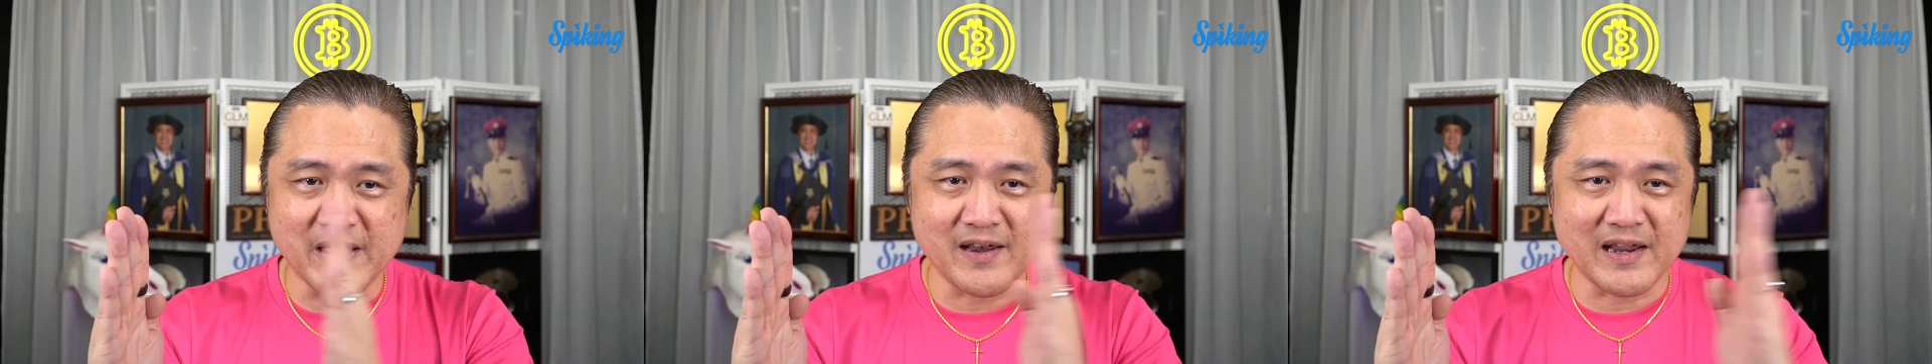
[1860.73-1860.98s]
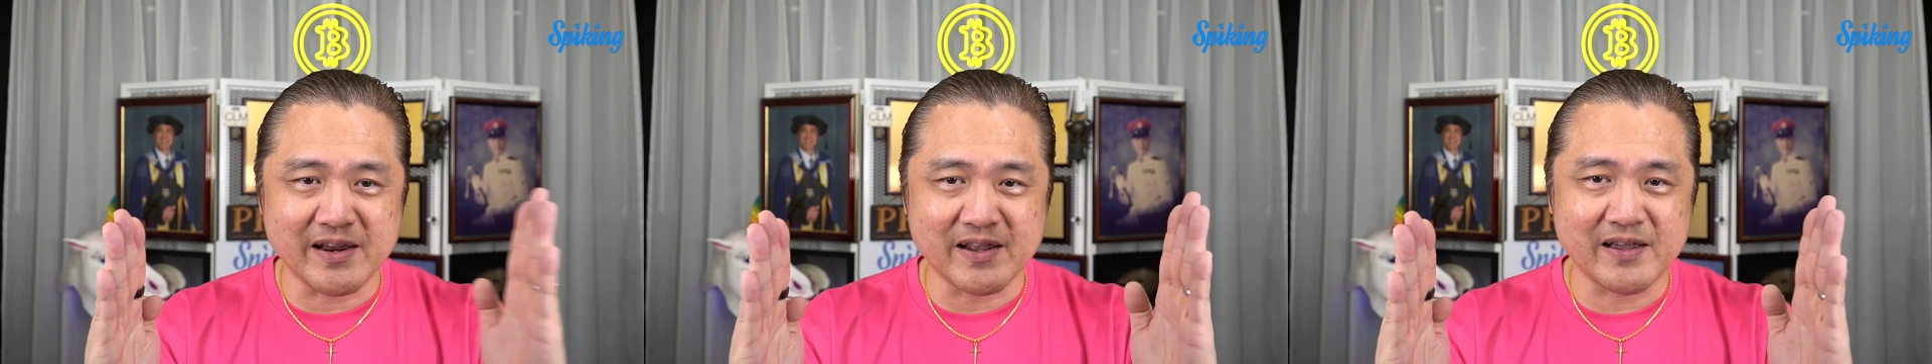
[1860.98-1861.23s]

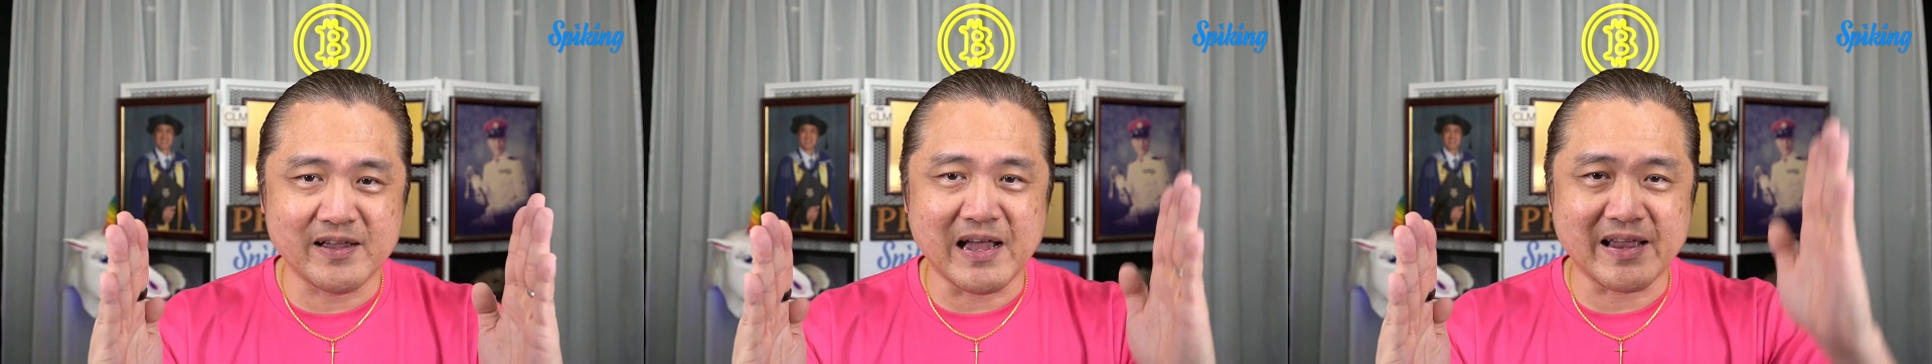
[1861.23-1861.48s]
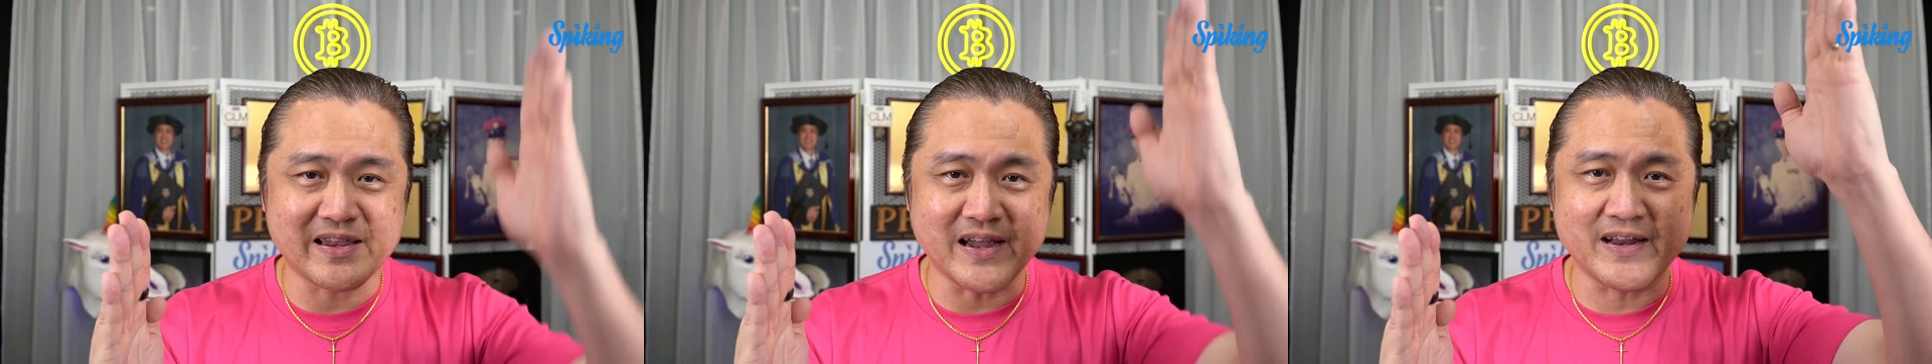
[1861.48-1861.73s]
month later,
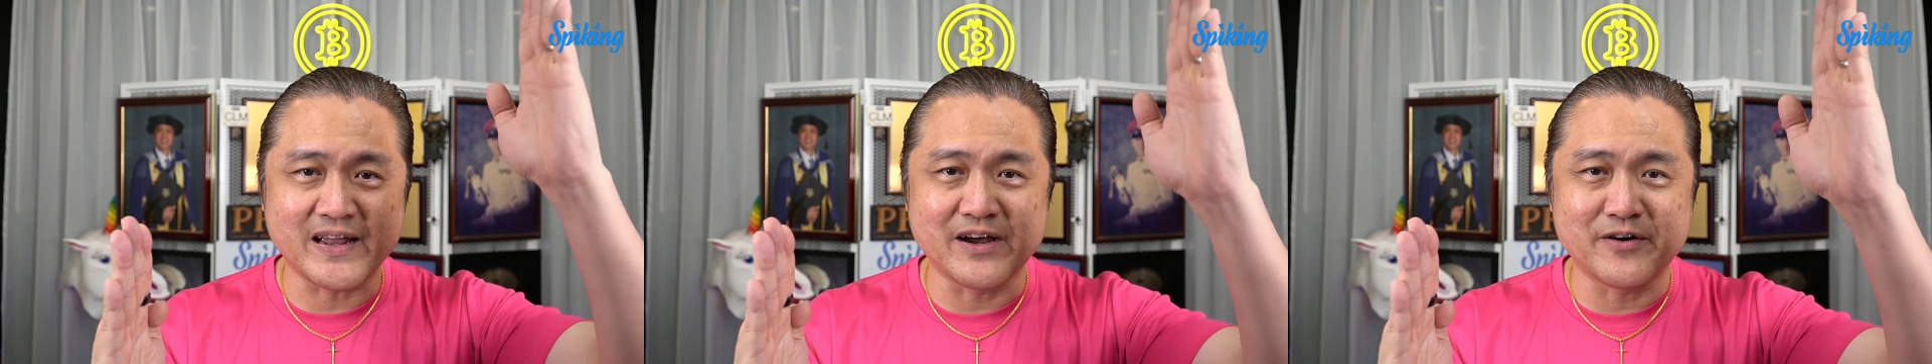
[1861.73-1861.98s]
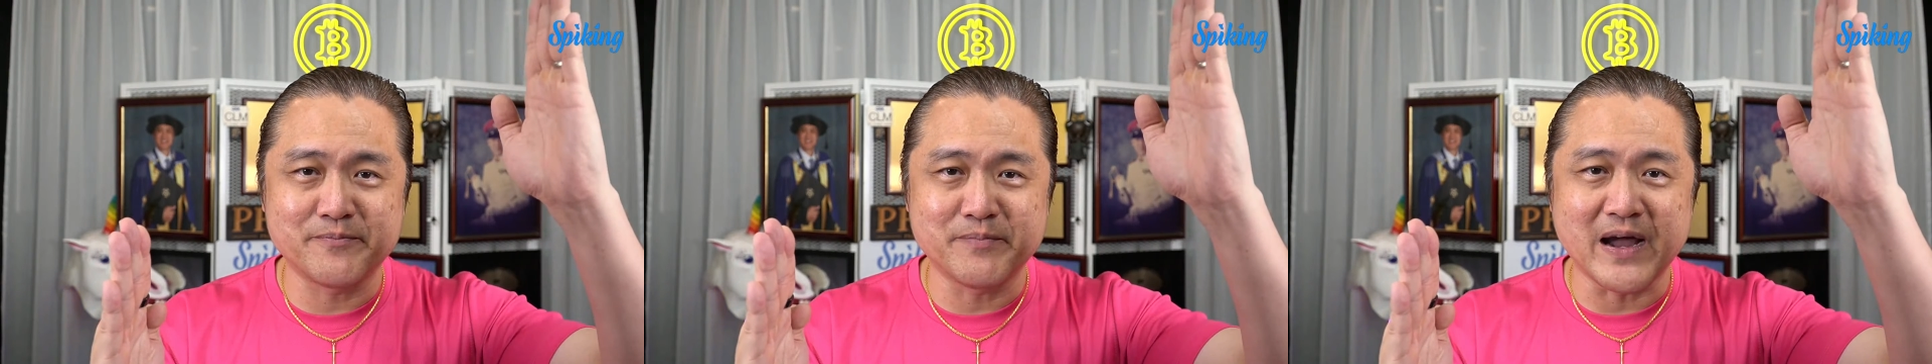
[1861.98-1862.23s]
I get
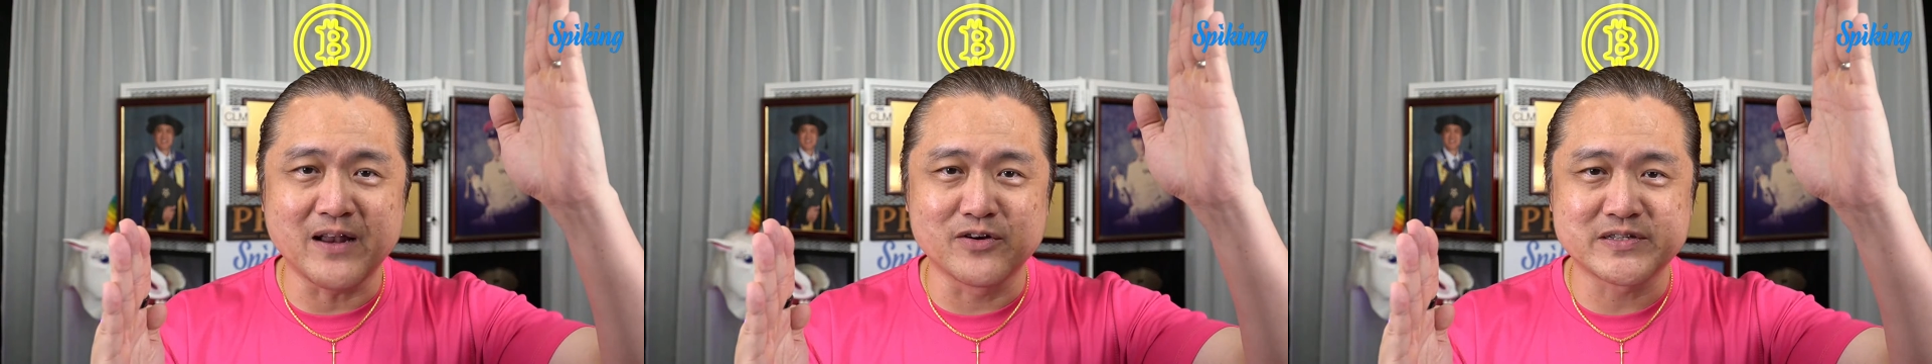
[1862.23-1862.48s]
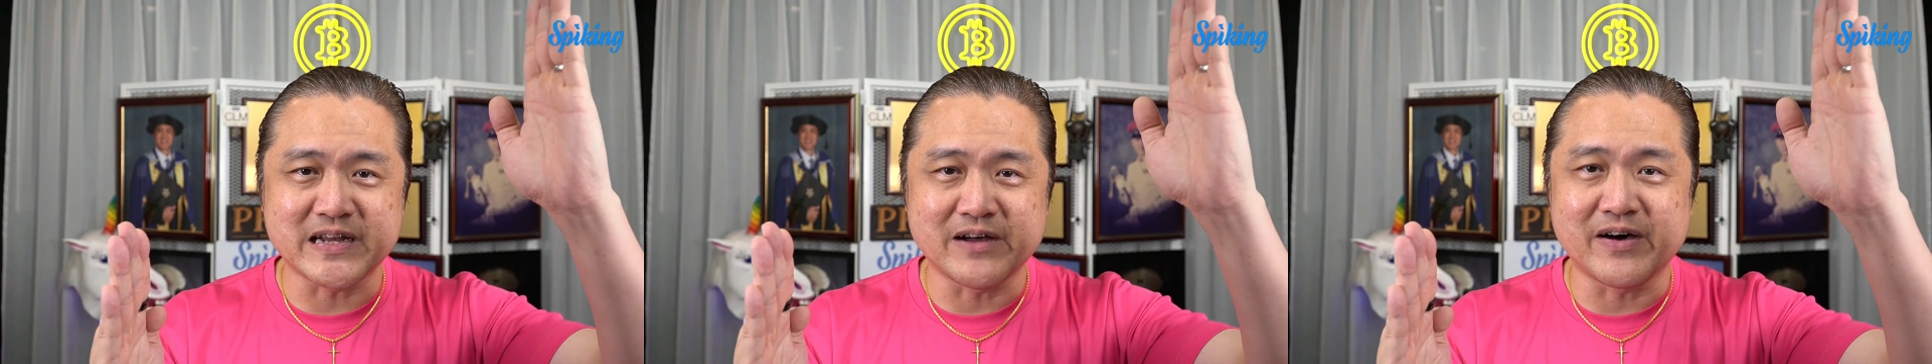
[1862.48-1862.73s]
out, buy
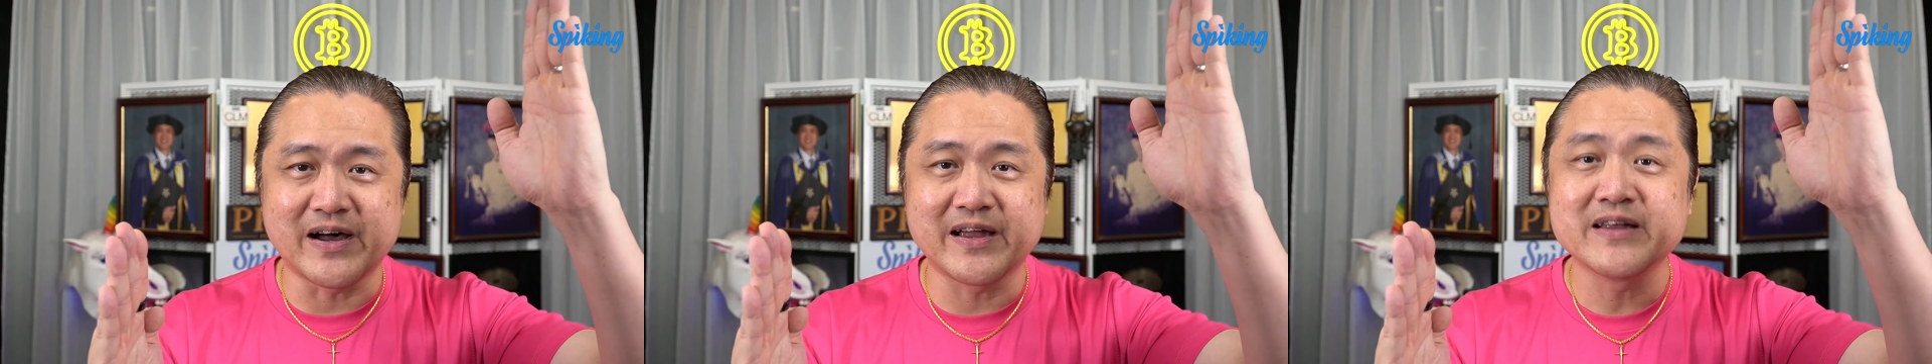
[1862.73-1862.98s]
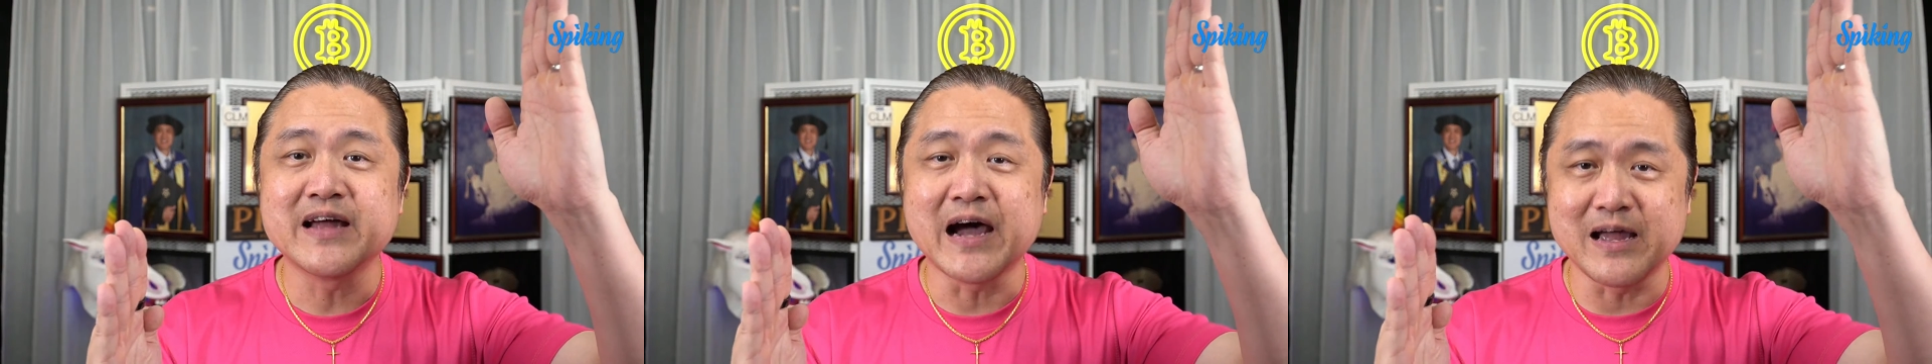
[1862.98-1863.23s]
low, sell
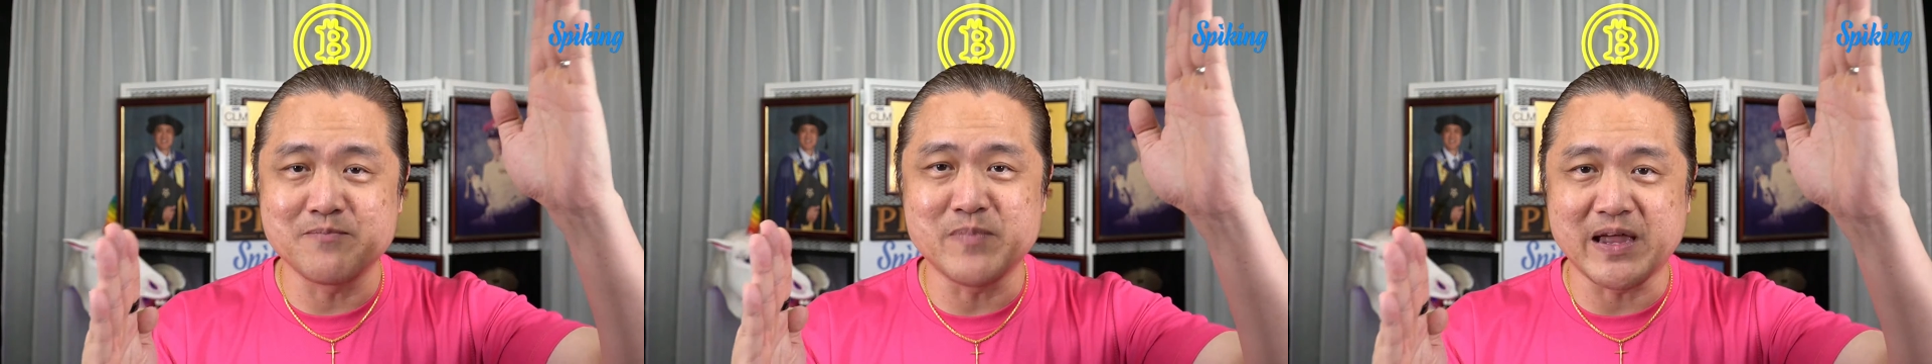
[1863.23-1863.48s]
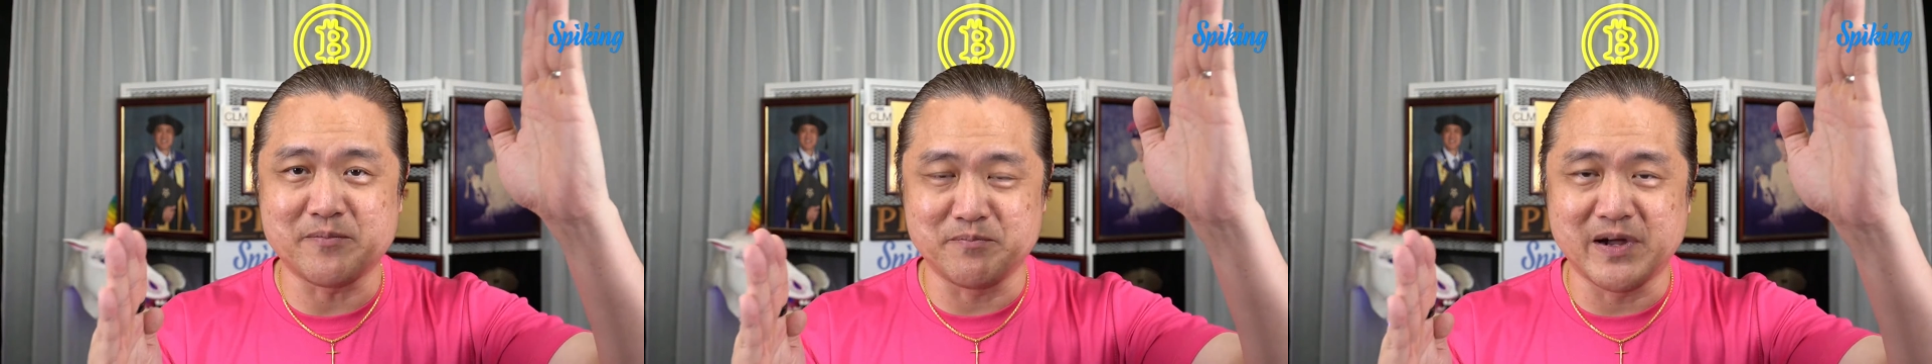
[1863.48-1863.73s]
high, I
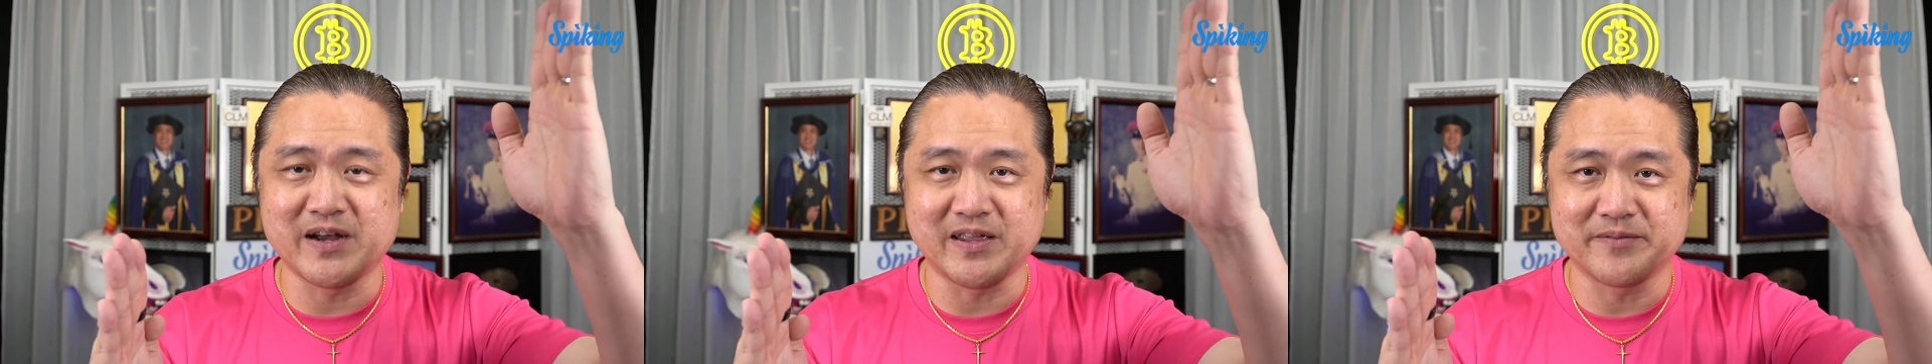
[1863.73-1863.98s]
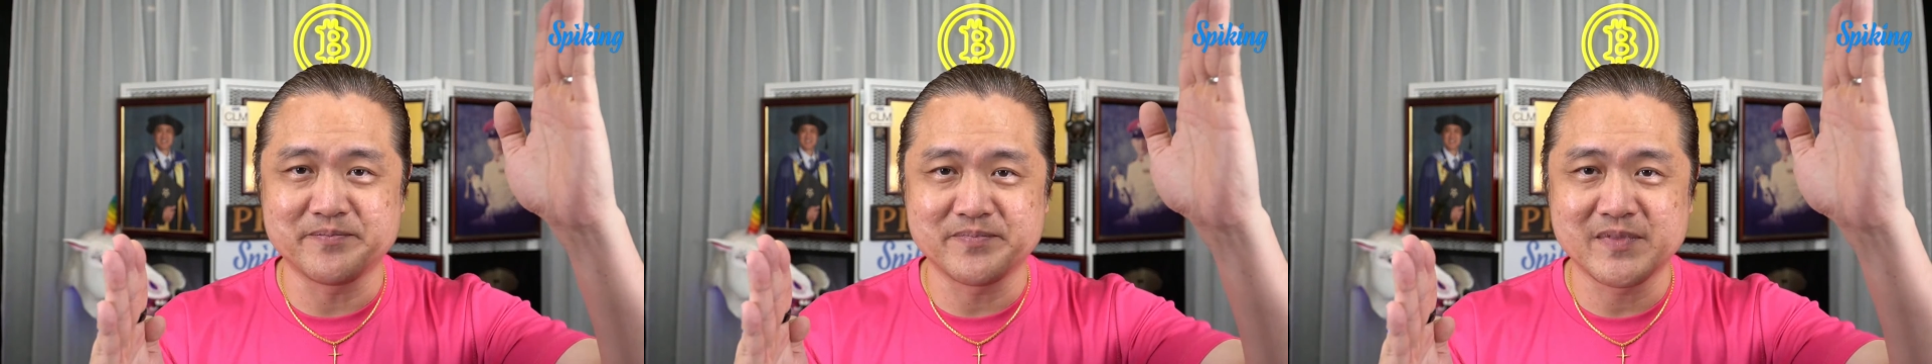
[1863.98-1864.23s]
make money.